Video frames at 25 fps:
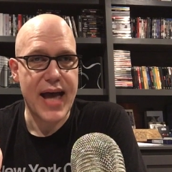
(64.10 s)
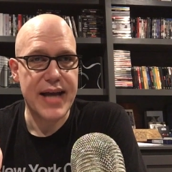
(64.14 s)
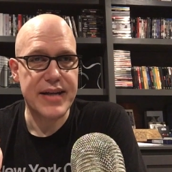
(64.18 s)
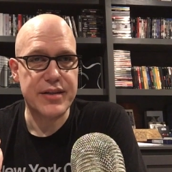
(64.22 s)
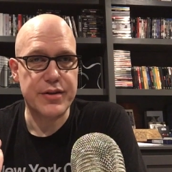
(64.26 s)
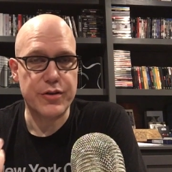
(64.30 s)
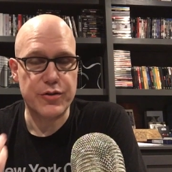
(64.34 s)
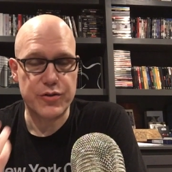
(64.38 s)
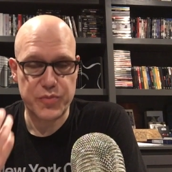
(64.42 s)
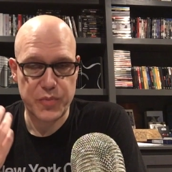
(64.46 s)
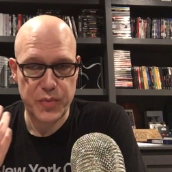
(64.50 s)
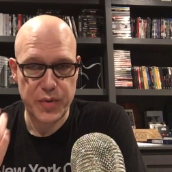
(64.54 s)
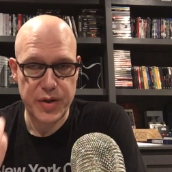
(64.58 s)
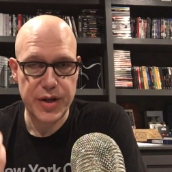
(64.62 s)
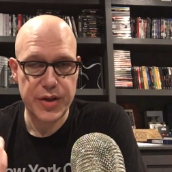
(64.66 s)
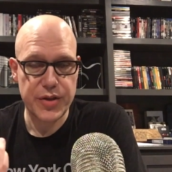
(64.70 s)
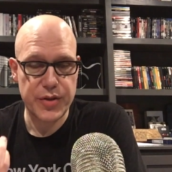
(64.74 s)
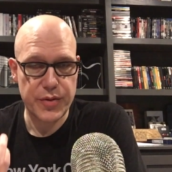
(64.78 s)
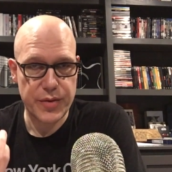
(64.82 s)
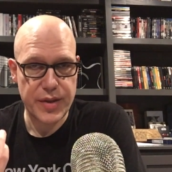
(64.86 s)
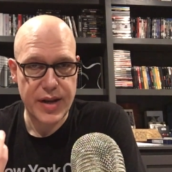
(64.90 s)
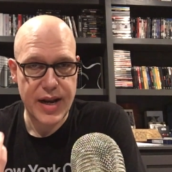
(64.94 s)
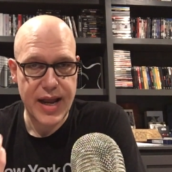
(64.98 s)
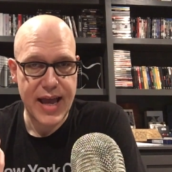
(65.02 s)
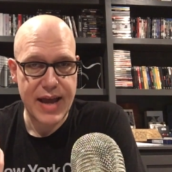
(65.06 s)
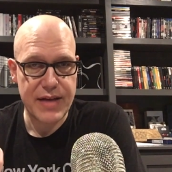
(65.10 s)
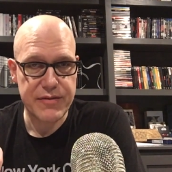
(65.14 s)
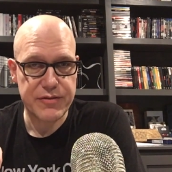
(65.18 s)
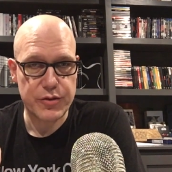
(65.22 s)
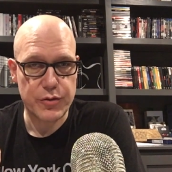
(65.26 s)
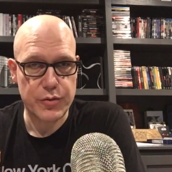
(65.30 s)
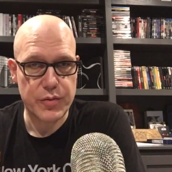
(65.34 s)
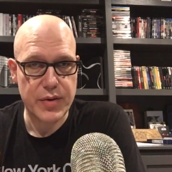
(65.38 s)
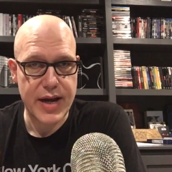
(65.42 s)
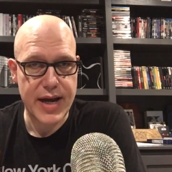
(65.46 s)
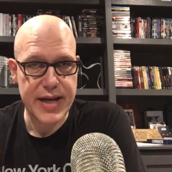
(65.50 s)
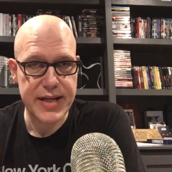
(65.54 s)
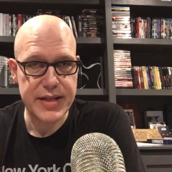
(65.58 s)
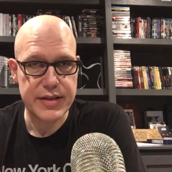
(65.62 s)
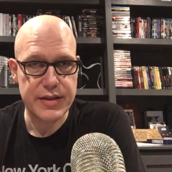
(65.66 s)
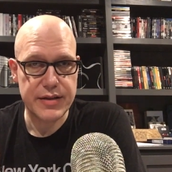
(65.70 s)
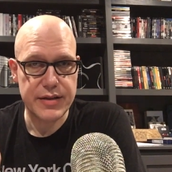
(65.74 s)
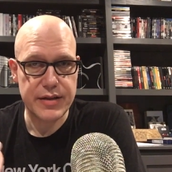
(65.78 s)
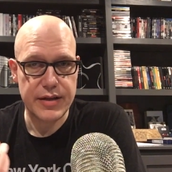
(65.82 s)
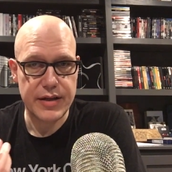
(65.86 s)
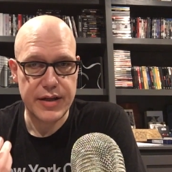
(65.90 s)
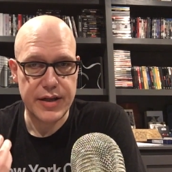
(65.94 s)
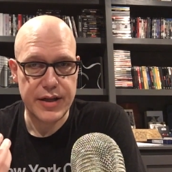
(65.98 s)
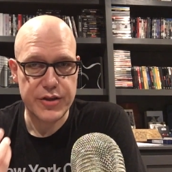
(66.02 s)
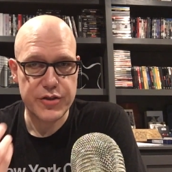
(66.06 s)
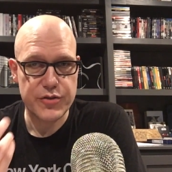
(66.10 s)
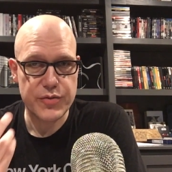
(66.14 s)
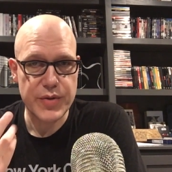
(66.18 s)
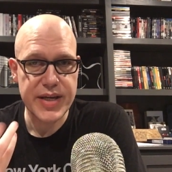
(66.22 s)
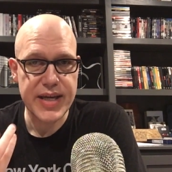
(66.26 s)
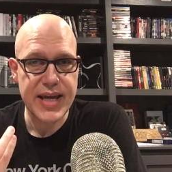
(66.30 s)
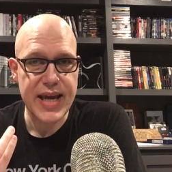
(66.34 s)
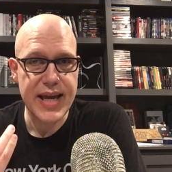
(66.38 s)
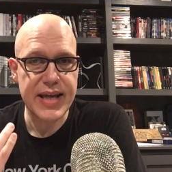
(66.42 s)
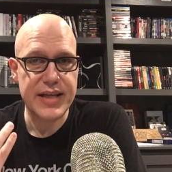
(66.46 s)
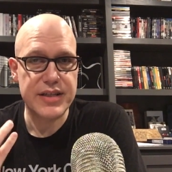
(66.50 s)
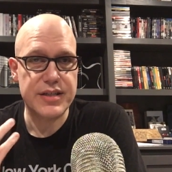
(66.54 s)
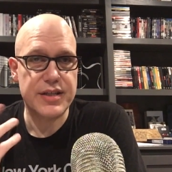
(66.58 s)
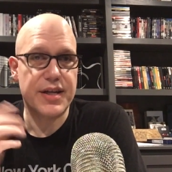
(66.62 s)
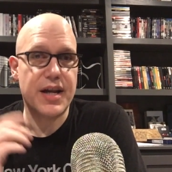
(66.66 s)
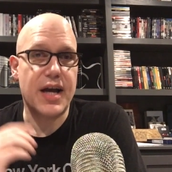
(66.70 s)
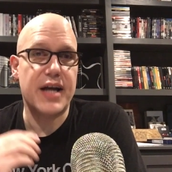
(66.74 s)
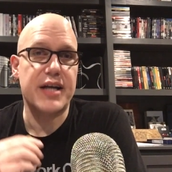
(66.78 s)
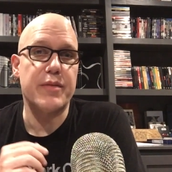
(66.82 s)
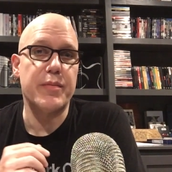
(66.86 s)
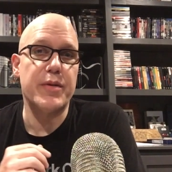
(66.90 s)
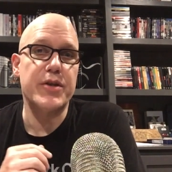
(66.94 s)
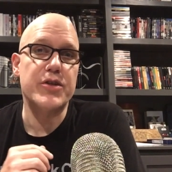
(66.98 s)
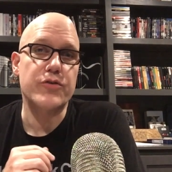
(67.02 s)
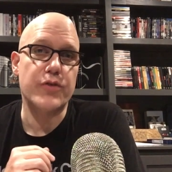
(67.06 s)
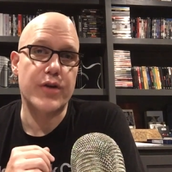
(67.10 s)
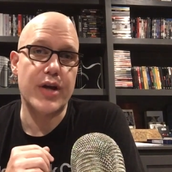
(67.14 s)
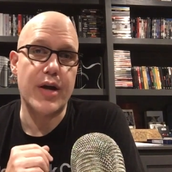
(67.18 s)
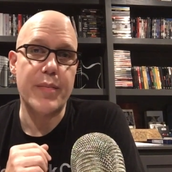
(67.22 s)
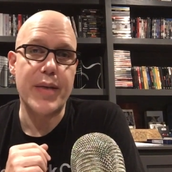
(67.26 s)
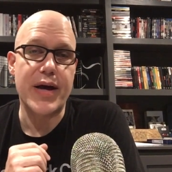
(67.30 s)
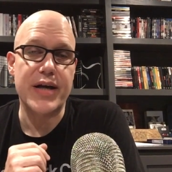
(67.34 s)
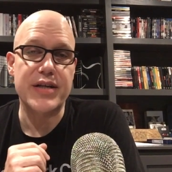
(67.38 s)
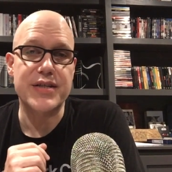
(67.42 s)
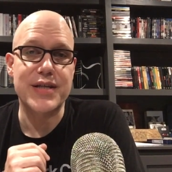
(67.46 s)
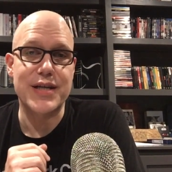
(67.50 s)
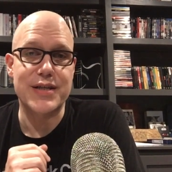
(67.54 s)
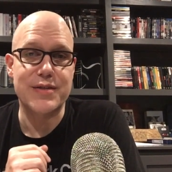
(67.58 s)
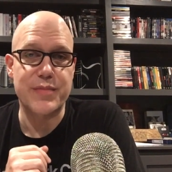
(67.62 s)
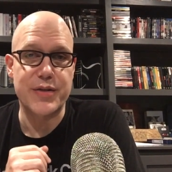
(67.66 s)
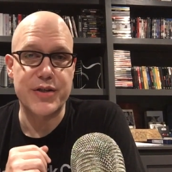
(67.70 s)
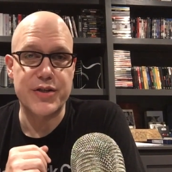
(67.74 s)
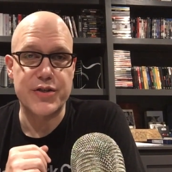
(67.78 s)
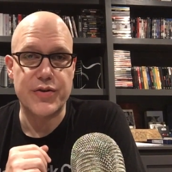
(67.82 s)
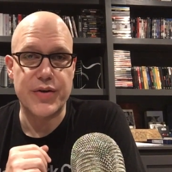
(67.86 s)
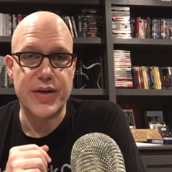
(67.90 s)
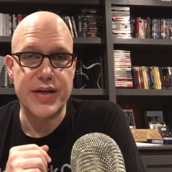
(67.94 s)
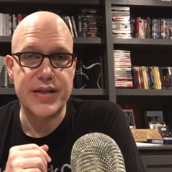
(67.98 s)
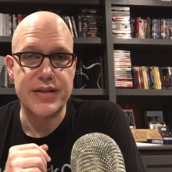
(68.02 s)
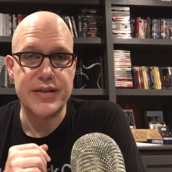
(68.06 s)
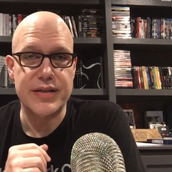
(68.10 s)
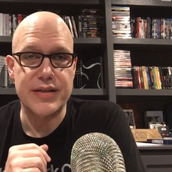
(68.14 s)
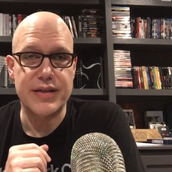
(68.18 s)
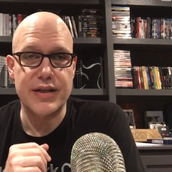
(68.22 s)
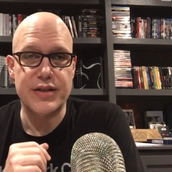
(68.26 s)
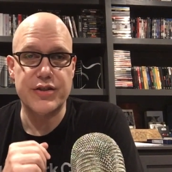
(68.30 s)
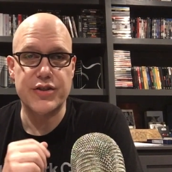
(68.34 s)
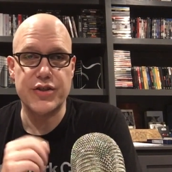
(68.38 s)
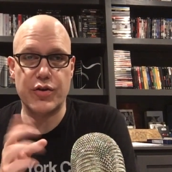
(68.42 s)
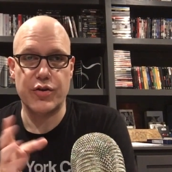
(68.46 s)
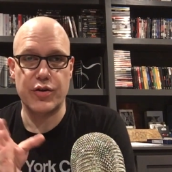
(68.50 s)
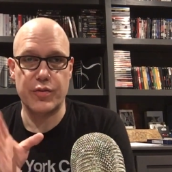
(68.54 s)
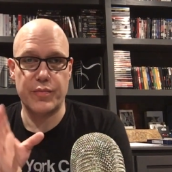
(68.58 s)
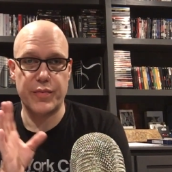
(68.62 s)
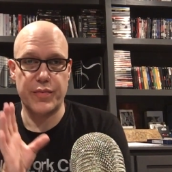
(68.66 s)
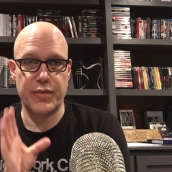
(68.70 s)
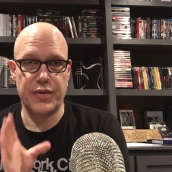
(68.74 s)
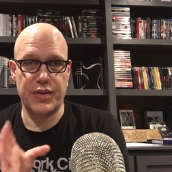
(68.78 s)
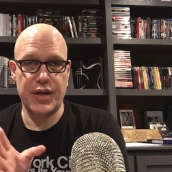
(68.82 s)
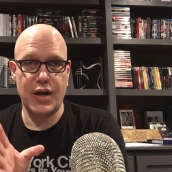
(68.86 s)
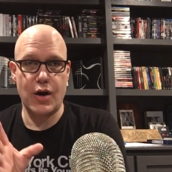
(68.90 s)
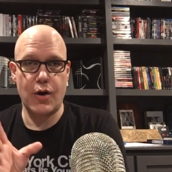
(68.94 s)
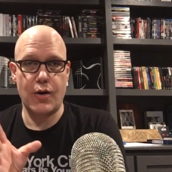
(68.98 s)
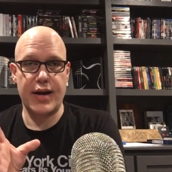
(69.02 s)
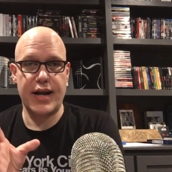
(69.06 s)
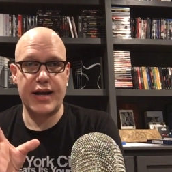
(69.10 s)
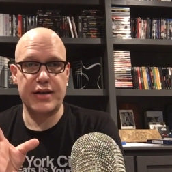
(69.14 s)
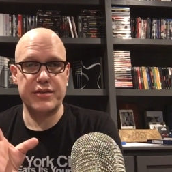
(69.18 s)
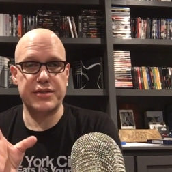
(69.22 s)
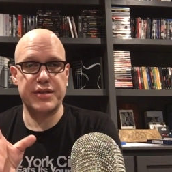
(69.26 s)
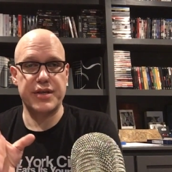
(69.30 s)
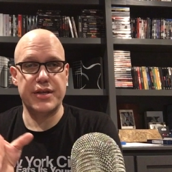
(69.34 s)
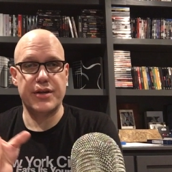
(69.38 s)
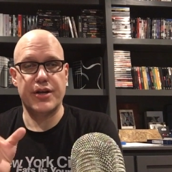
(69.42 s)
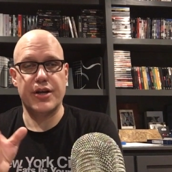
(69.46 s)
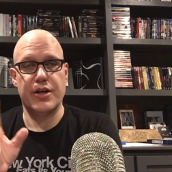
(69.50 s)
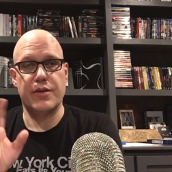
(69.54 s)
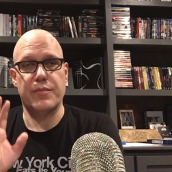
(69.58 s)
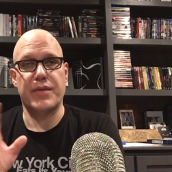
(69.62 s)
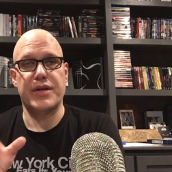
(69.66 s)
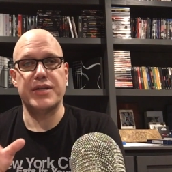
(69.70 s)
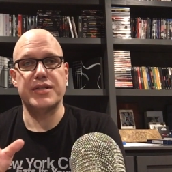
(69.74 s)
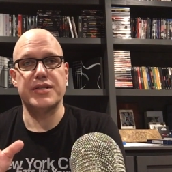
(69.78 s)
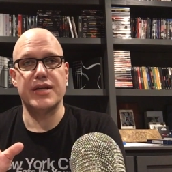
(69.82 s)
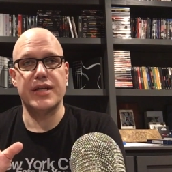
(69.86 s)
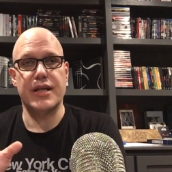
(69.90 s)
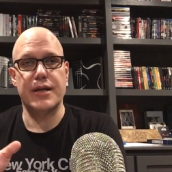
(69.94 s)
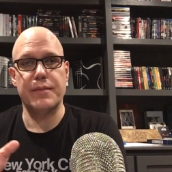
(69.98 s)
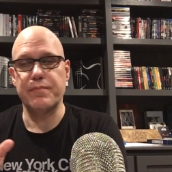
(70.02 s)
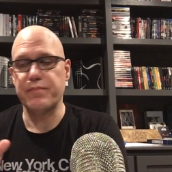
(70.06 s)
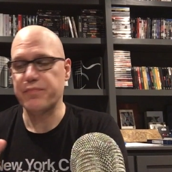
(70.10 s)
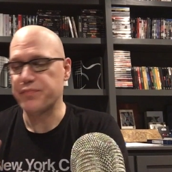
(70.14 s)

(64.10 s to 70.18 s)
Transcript: There's one other that I have to write. Uh, Street Gang is a documentary about Sesame Street that showed at the art house theater in my city.